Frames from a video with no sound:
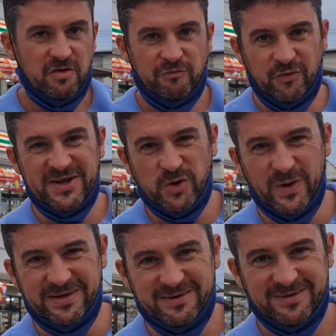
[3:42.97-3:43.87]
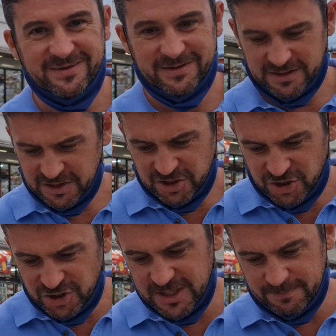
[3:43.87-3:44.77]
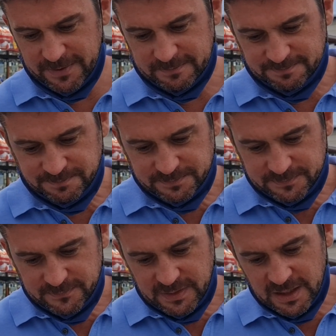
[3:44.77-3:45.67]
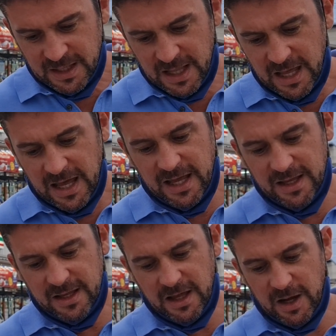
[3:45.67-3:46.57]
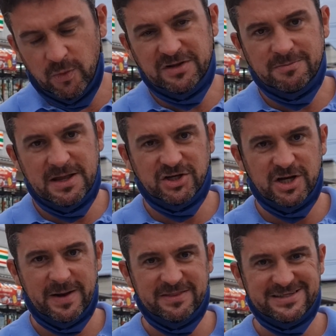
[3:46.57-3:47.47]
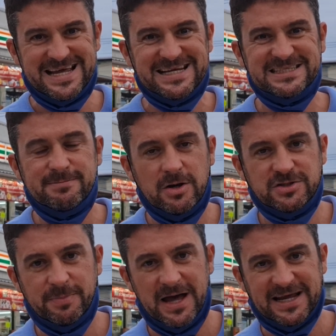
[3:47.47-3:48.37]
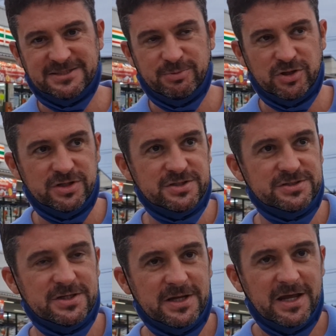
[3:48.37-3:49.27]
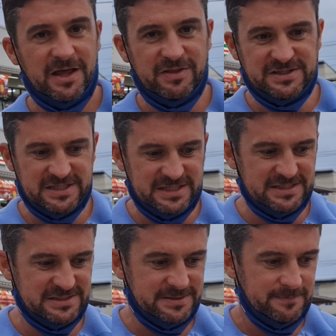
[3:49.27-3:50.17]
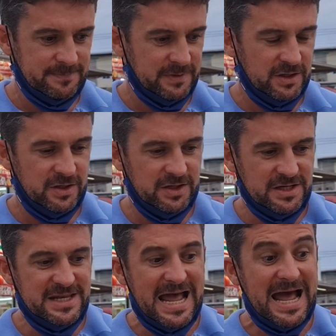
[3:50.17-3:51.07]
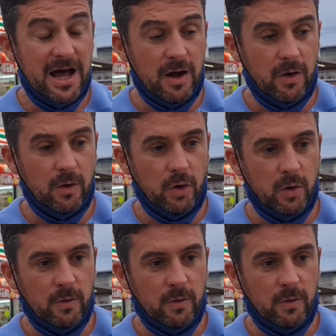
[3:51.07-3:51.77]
£3, cheap. I wanted to mention about the taxi motorbikes because this is now,